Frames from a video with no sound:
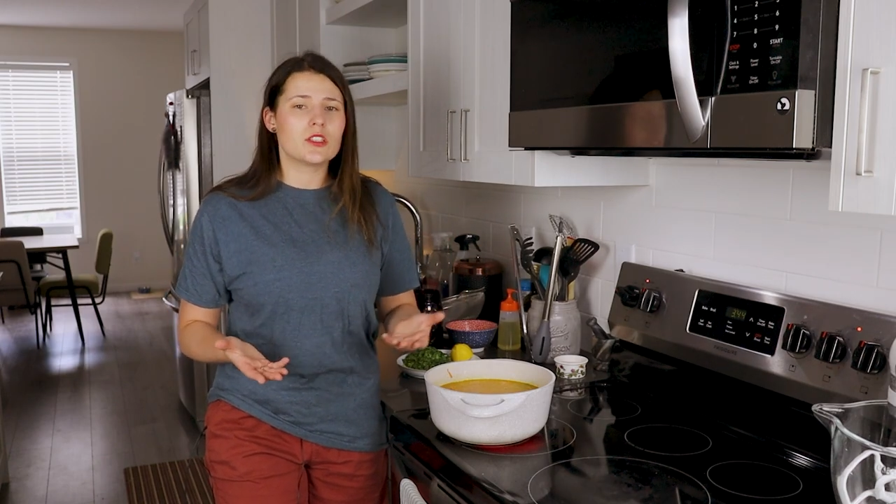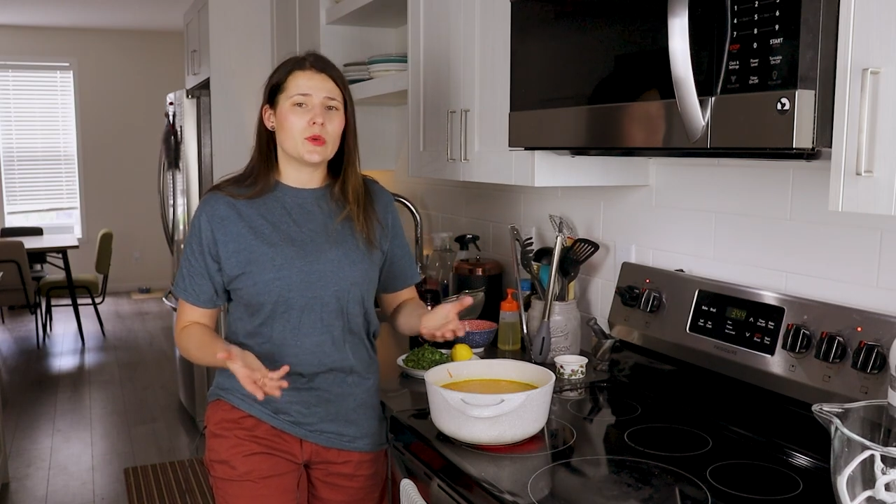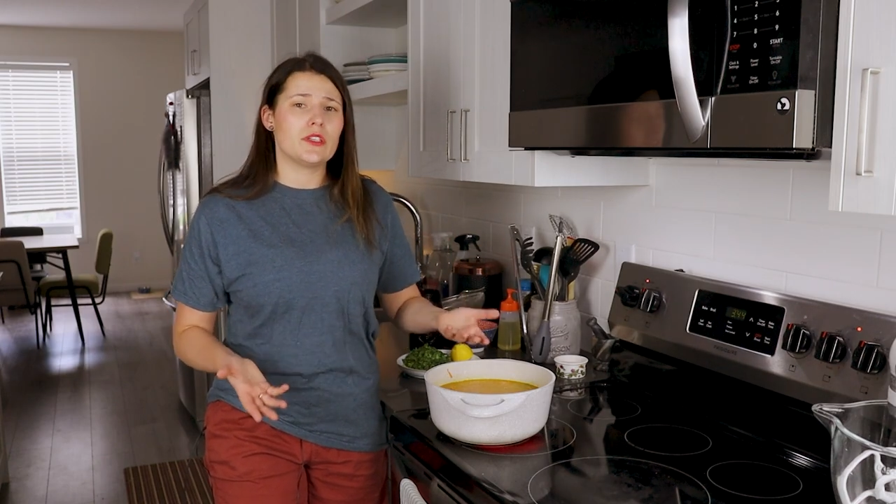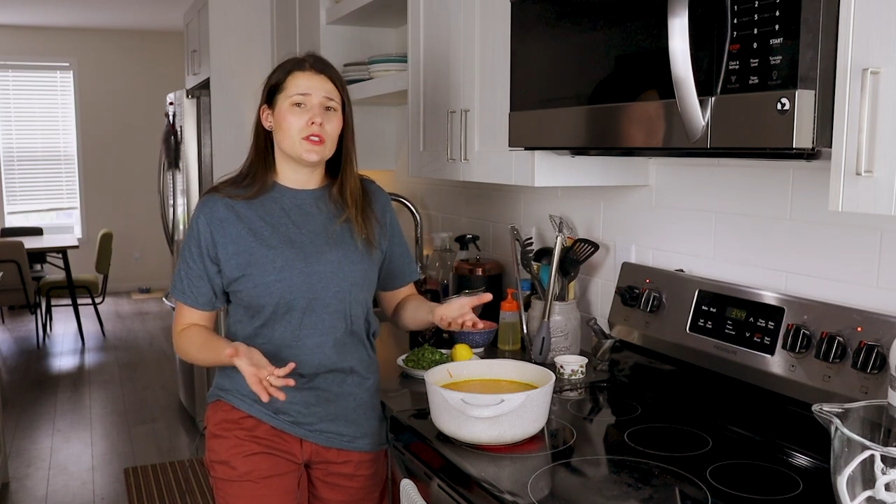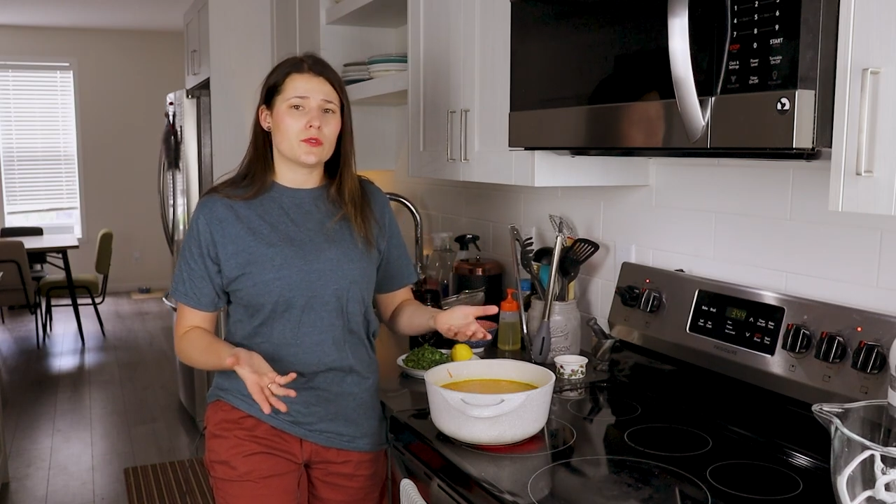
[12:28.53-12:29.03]

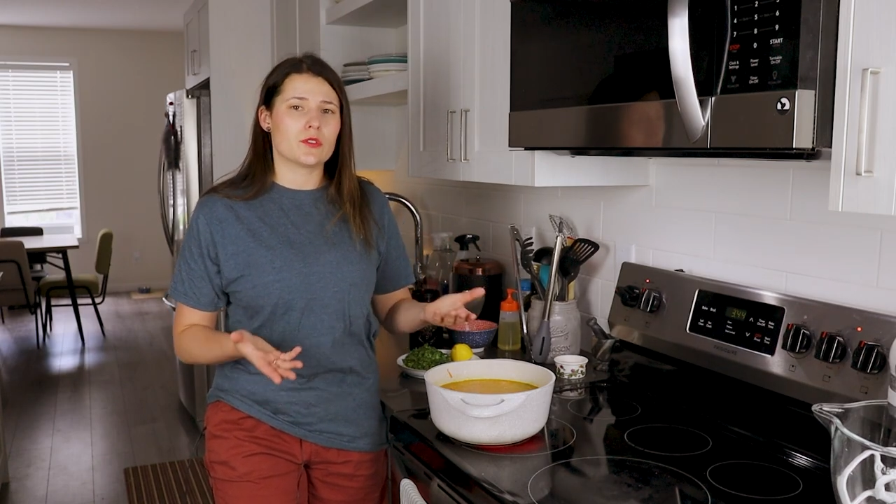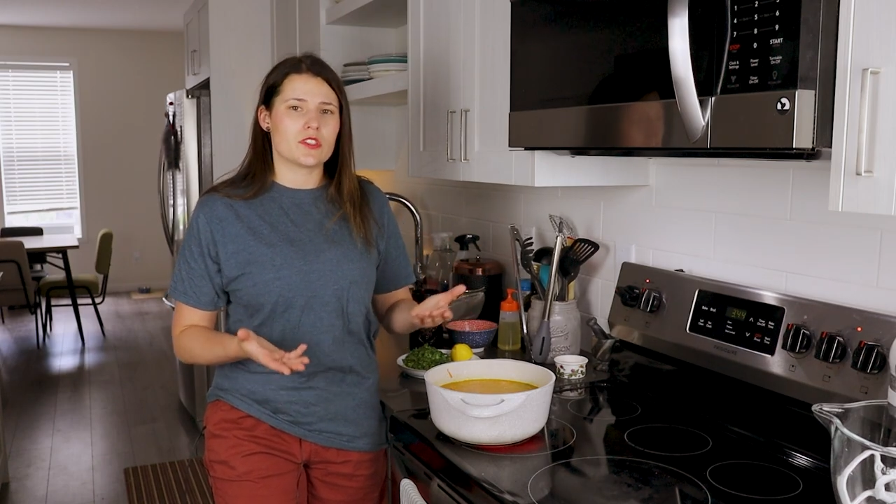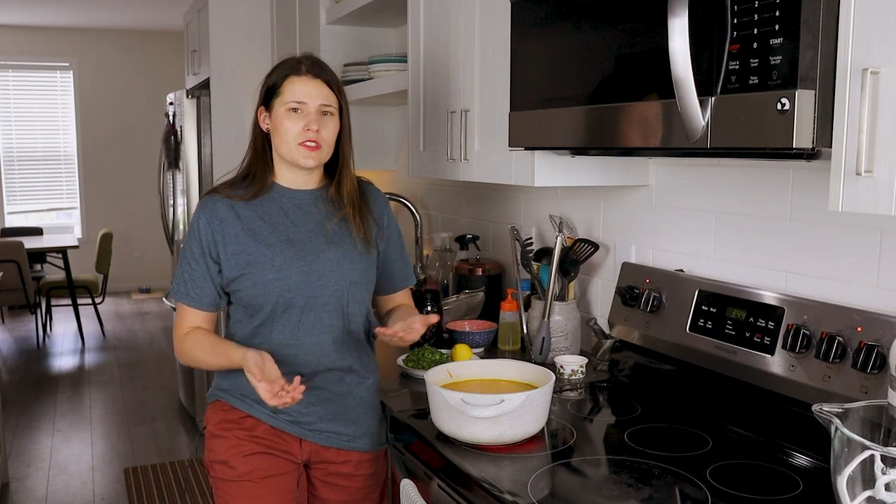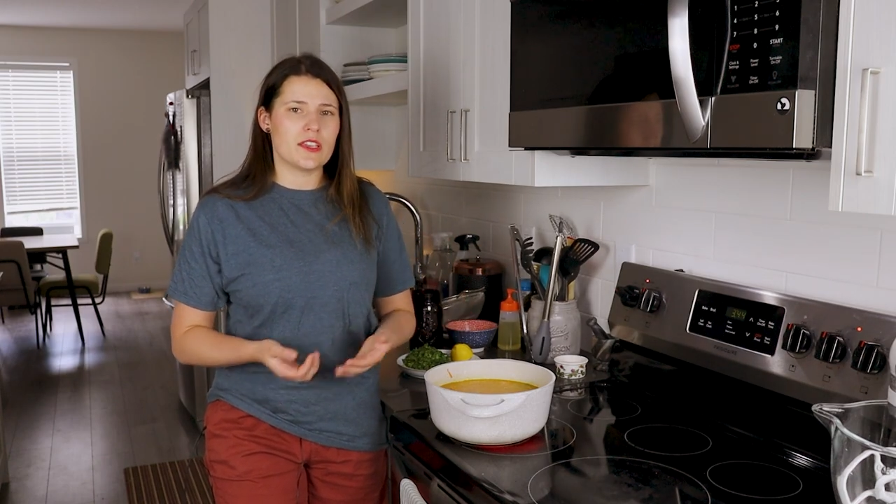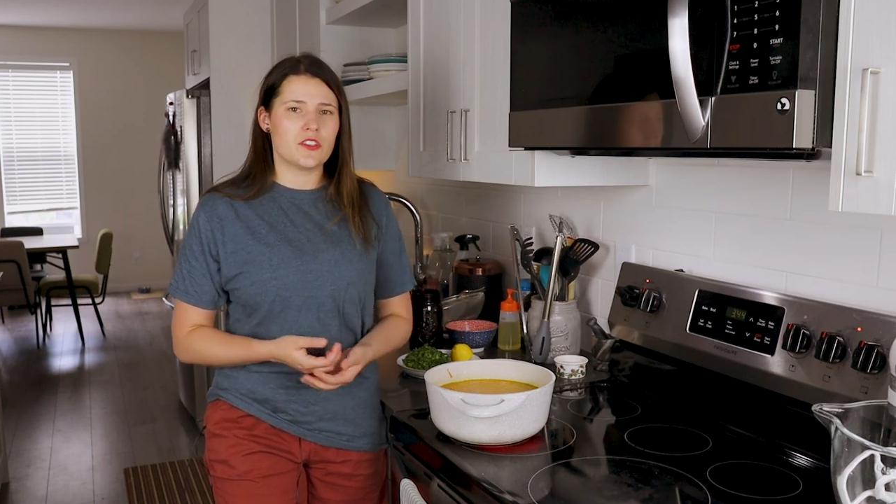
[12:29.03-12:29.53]
21st
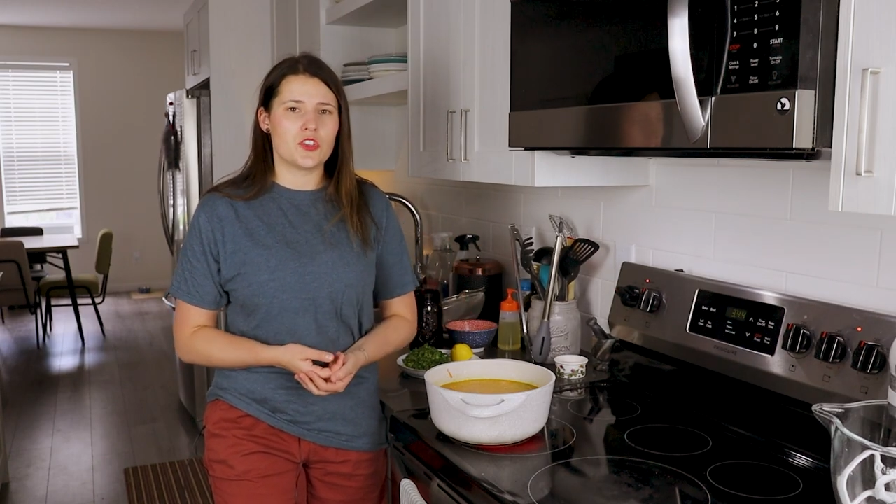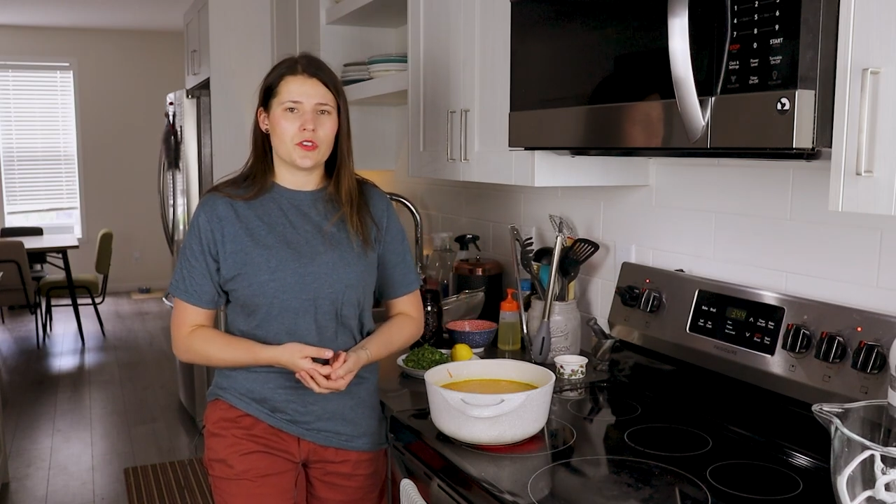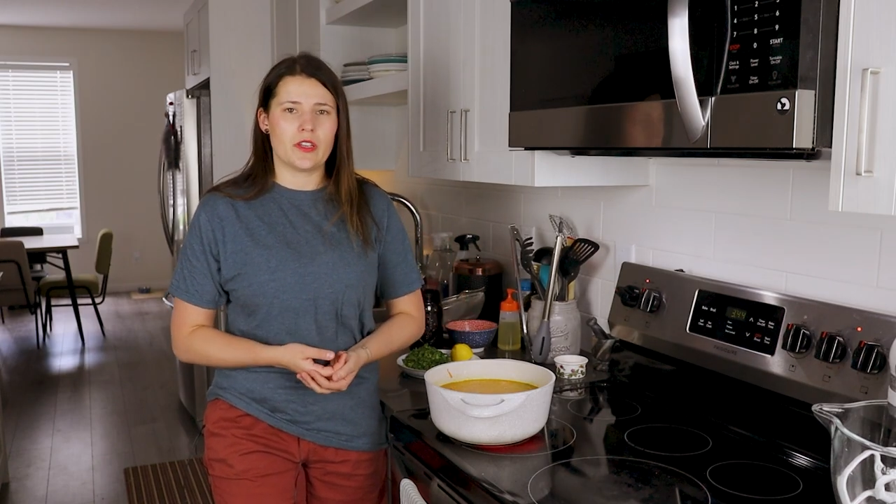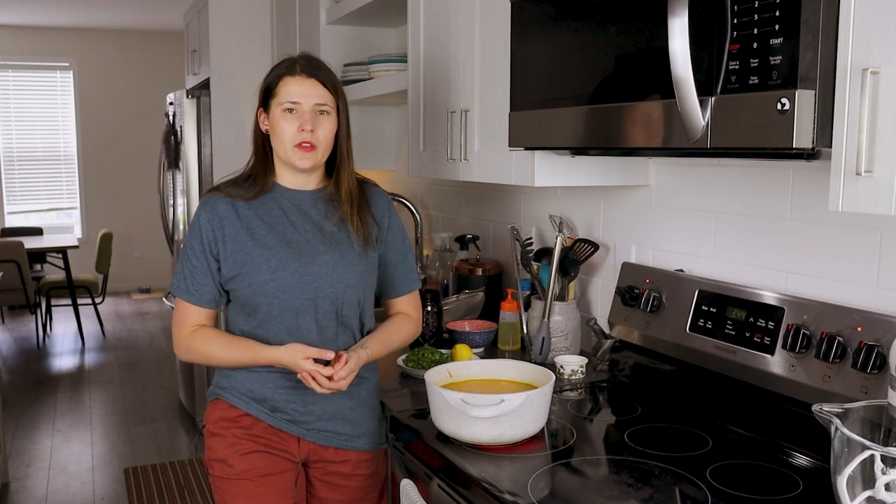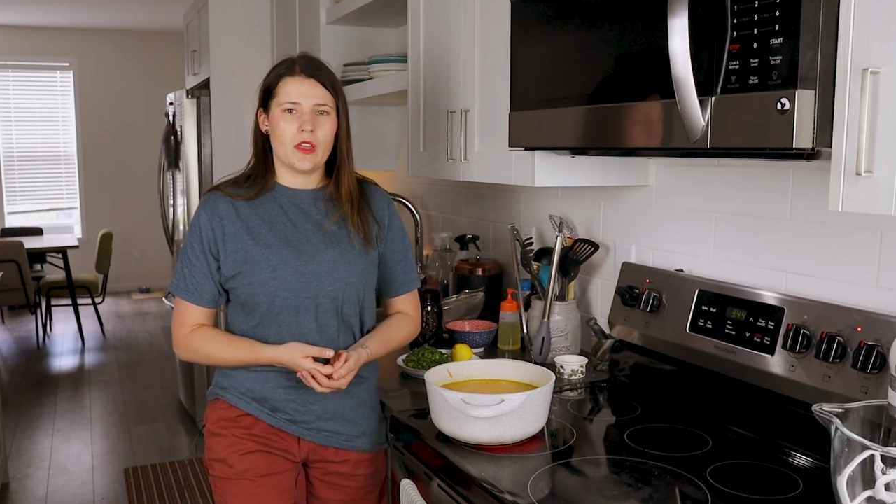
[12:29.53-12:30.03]

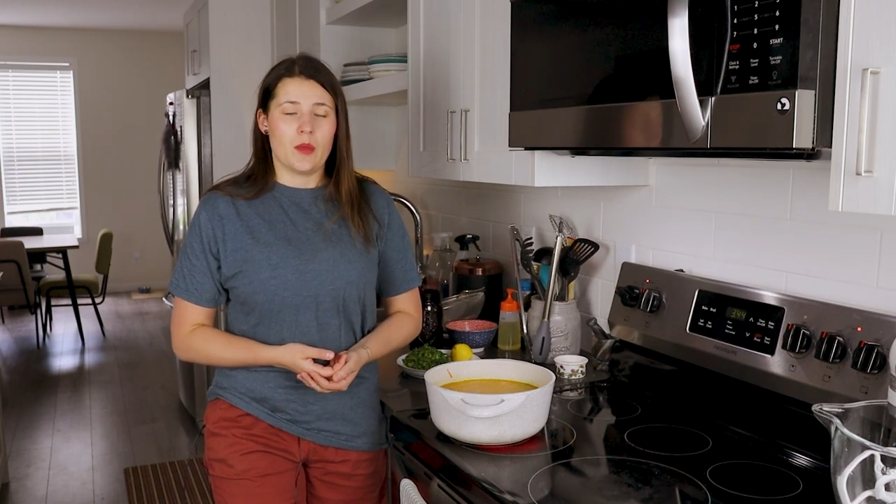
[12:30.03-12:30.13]
century.